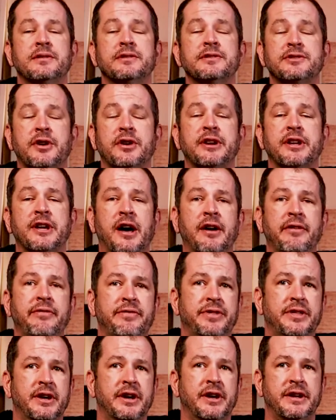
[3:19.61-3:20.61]
Starting
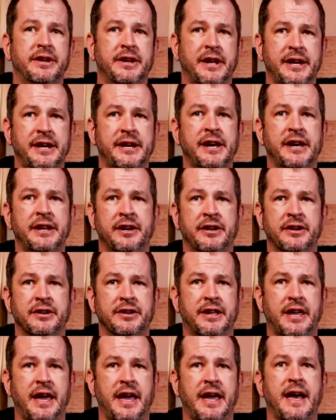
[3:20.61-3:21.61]
off, the
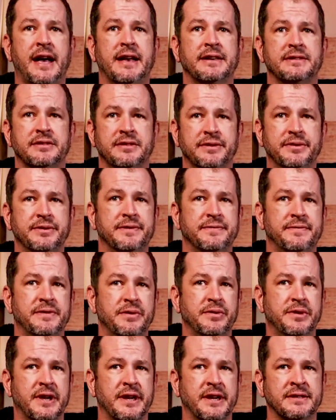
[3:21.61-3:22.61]
9900K has to lose a
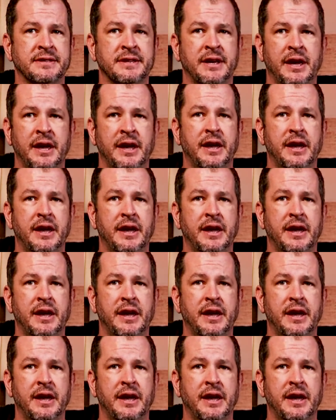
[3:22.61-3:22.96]
few things.